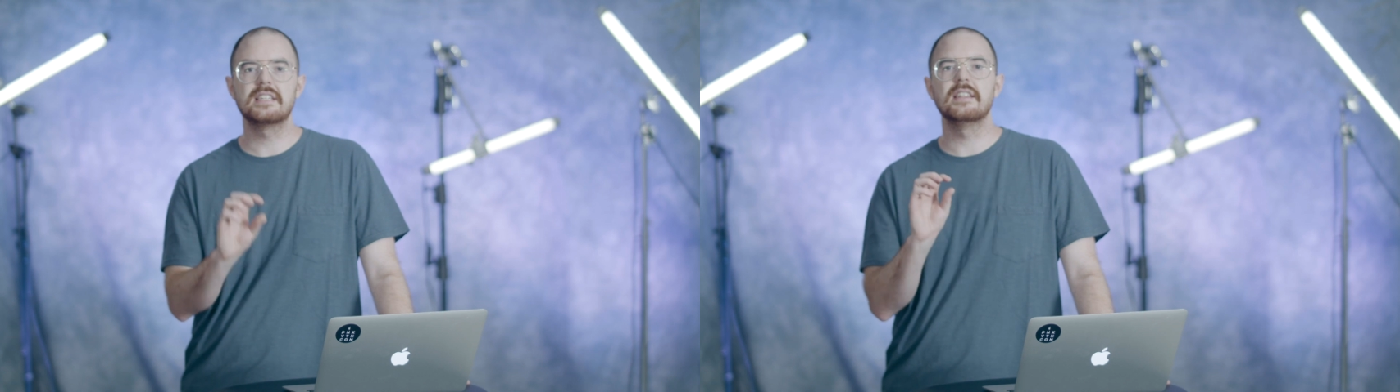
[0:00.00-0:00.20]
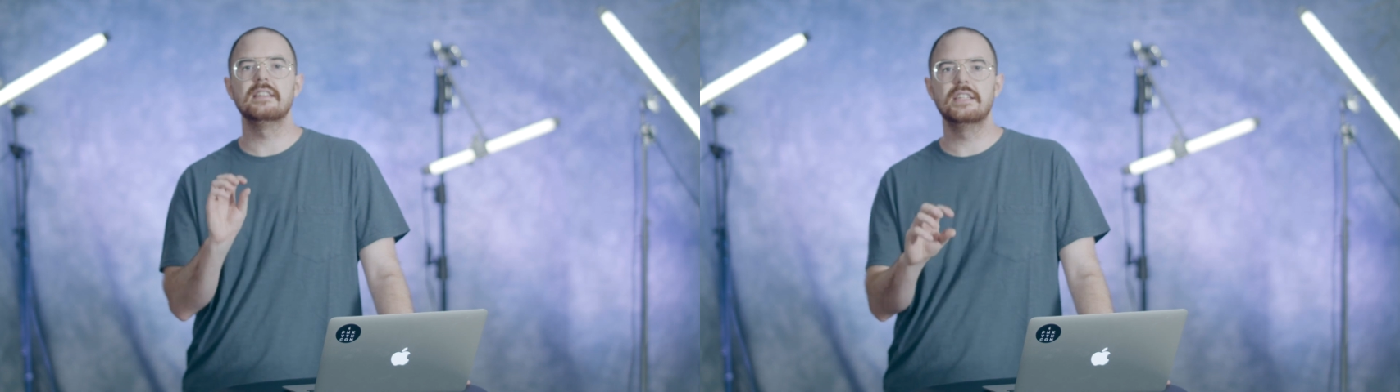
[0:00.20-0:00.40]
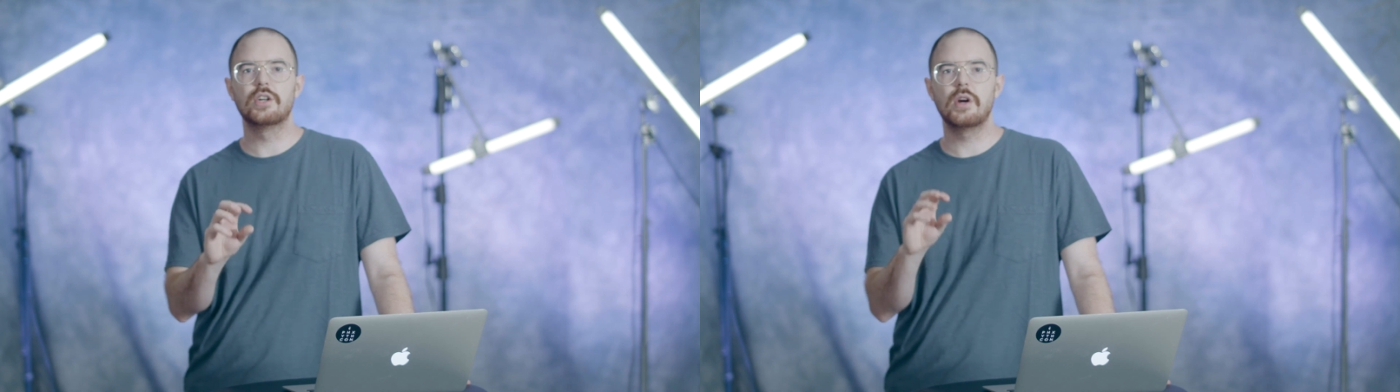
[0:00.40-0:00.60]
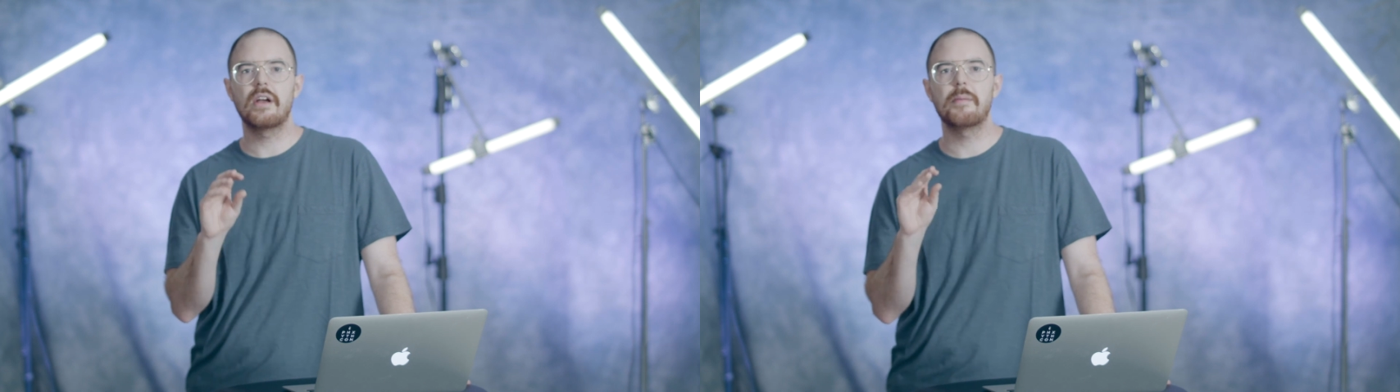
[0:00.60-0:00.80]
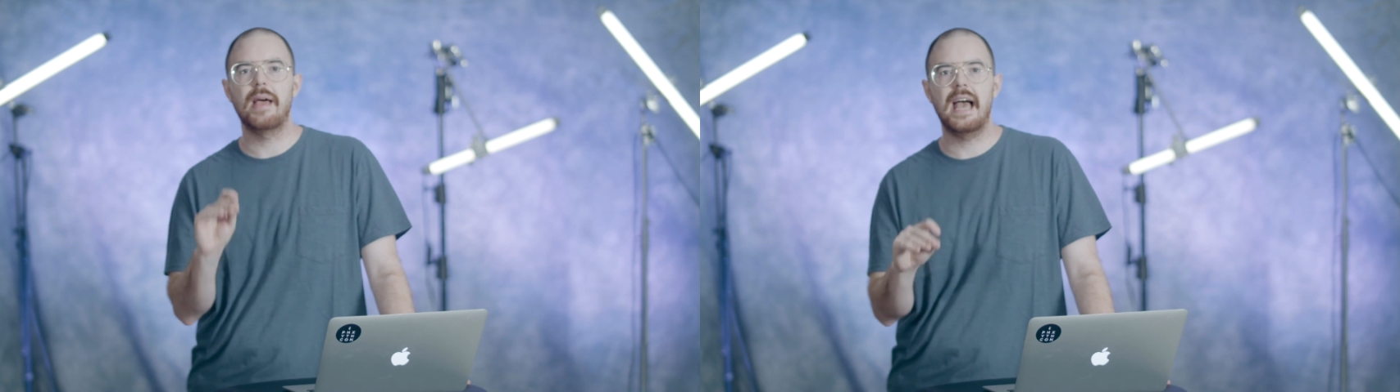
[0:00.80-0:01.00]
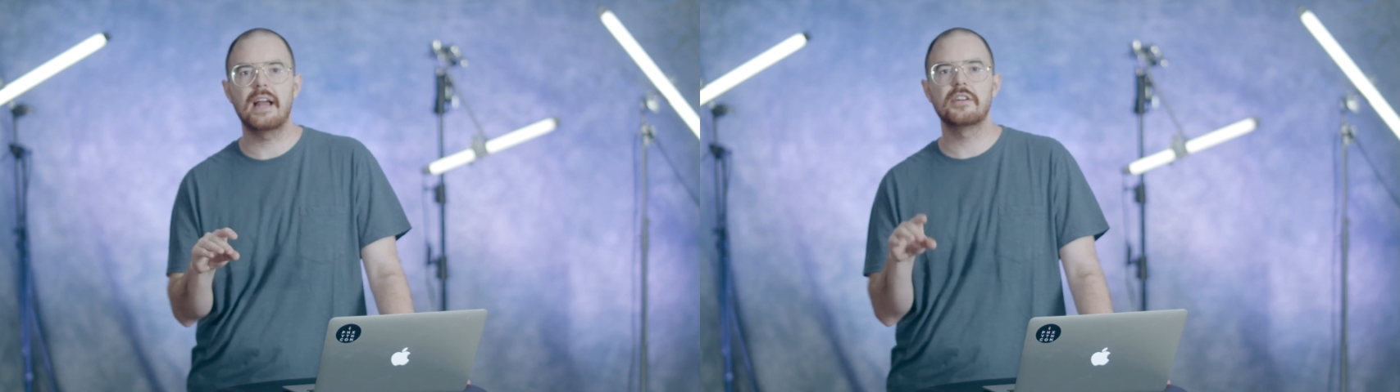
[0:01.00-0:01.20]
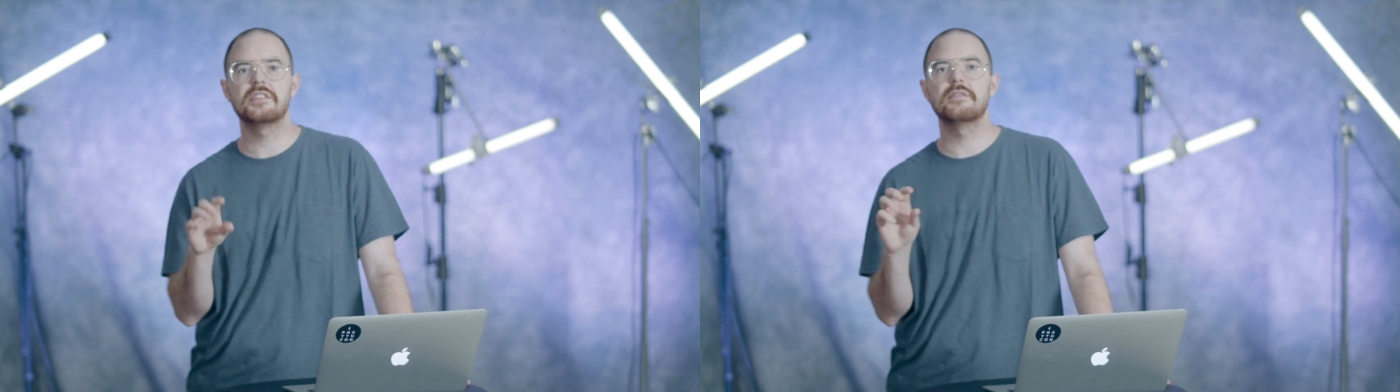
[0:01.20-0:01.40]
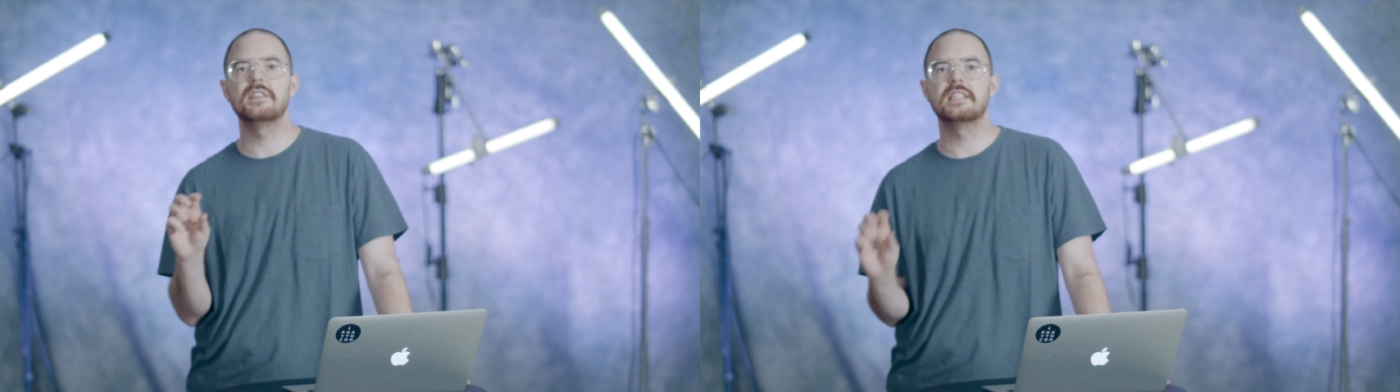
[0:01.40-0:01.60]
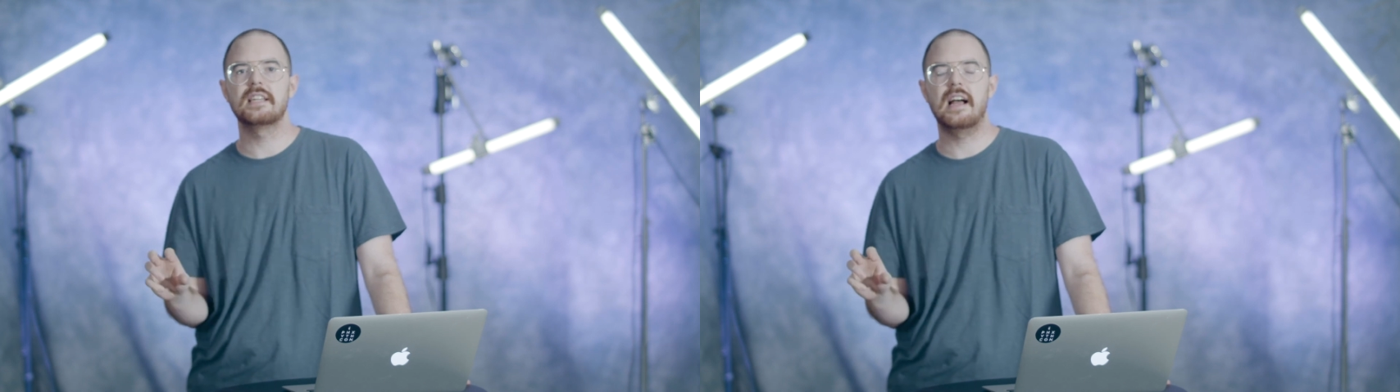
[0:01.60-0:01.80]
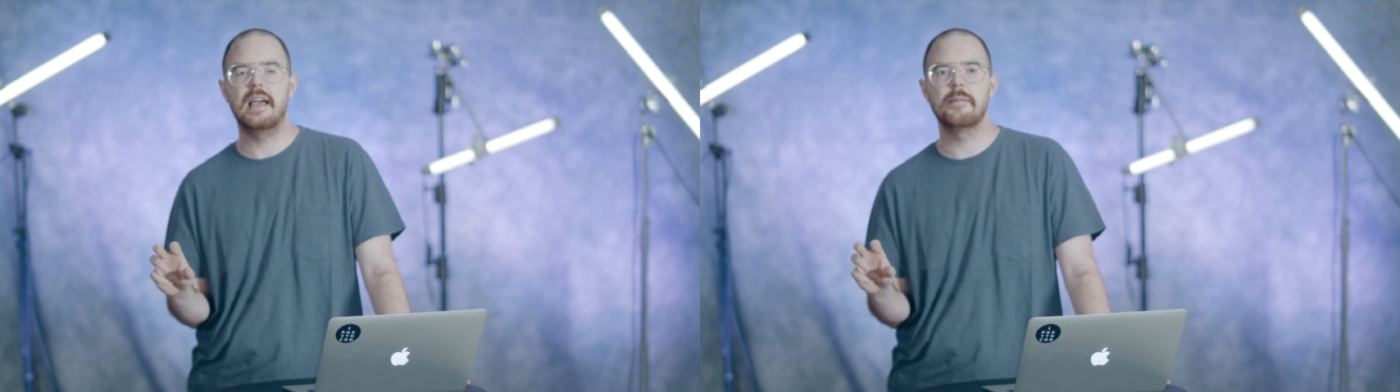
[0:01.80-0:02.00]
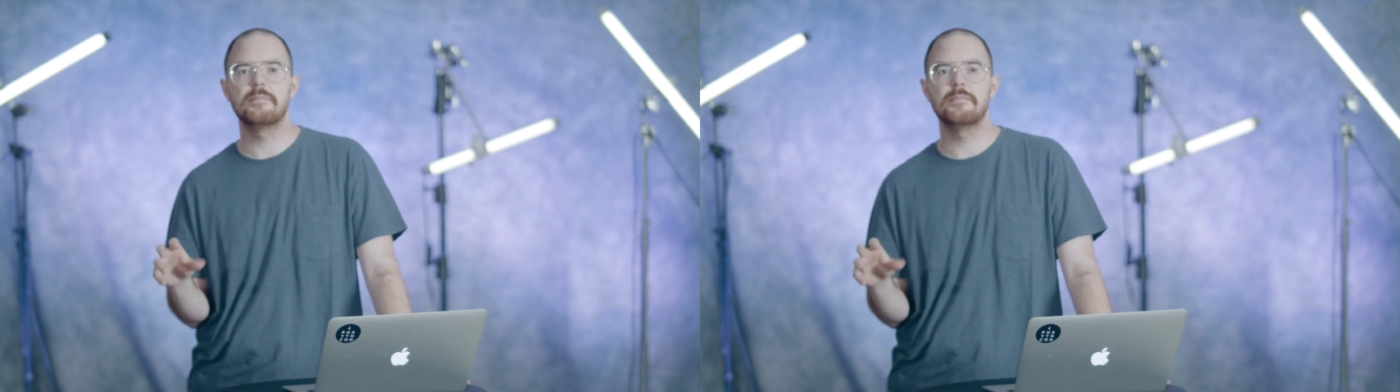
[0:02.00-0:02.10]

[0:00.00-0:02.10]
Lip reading: to the literary patterns of the time